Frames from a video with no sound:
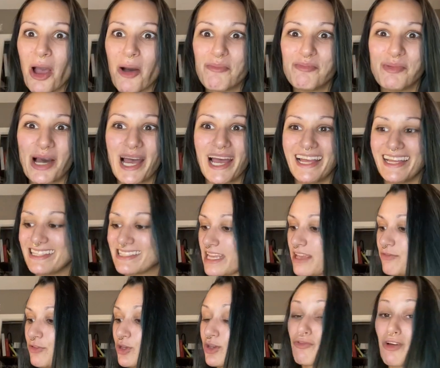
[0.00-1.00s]
But
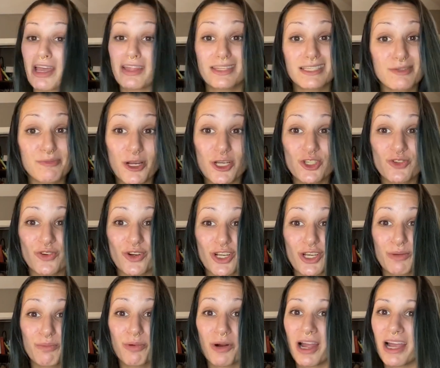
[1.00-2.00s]
if you can find this brush for a
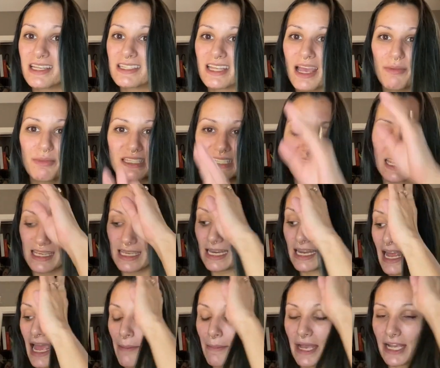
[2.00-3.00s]
good price, I would say get
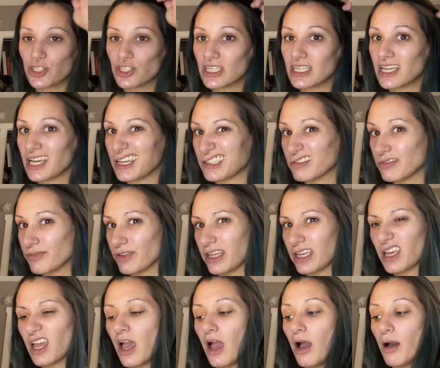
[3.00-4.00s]
it. I'm actually kind of
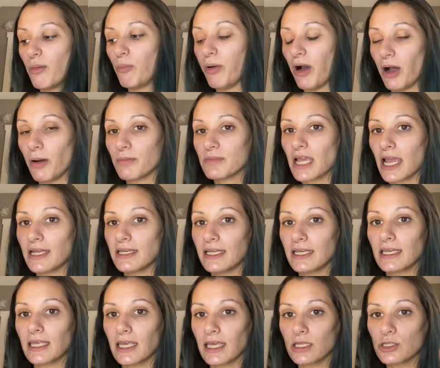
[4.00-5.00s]
like bummed I
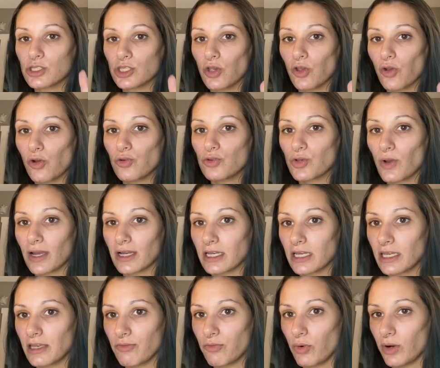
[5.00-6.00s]
didn't get two, so I could
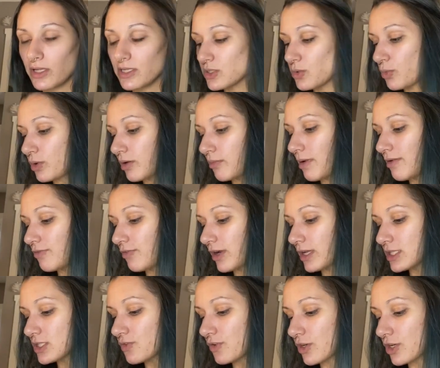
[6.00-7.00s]
give one to one of my
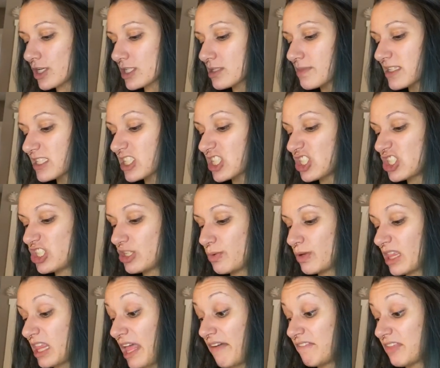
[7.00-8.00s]
friends for Christmas because she
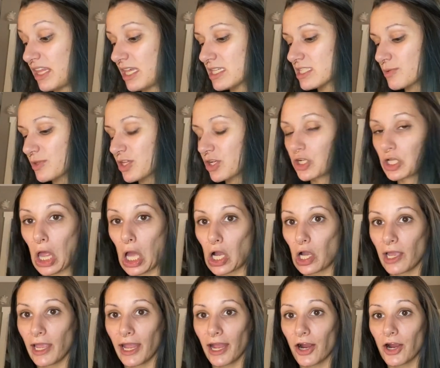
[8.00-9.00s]
would love this with her long
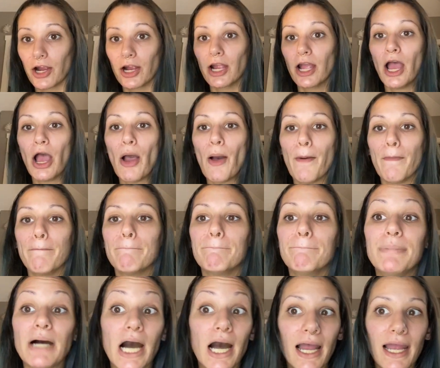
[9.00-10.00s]
hair.
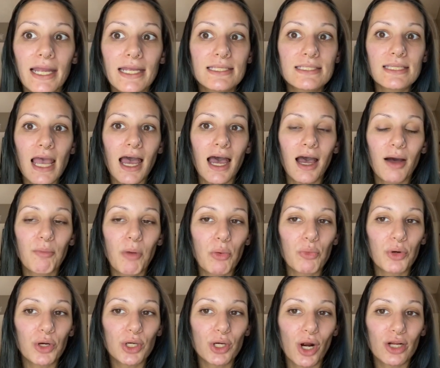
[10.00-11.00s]
But um,
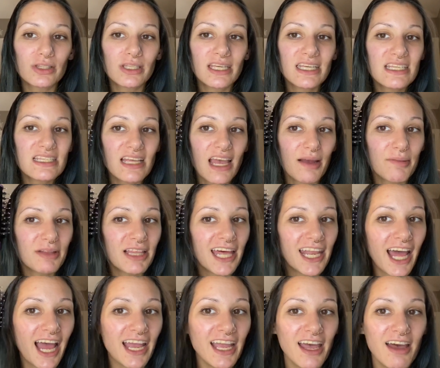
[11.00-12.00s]
regardless, I'm glad
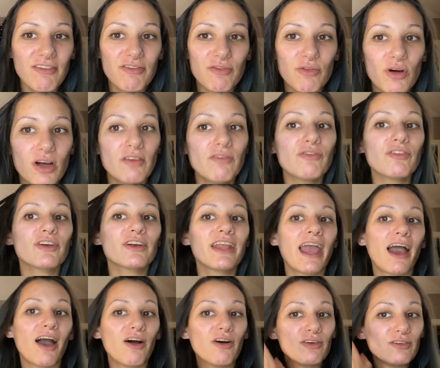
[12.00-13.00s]
I have one for
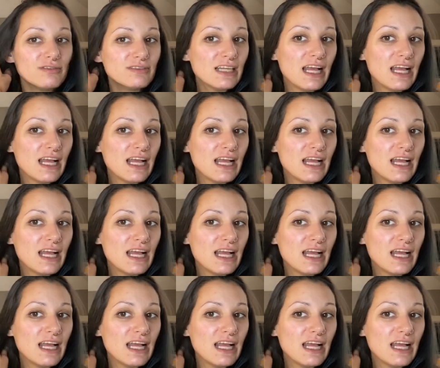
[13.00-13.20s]
now.